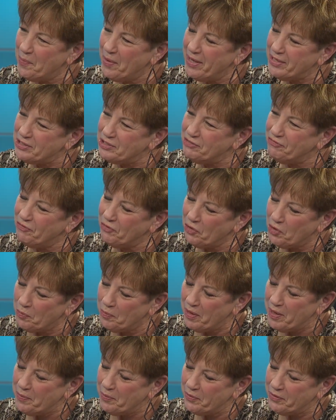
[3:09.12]

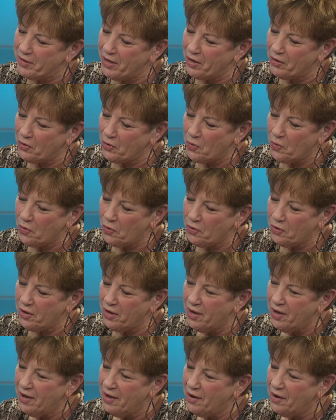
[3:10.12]
petsfurpeople.org,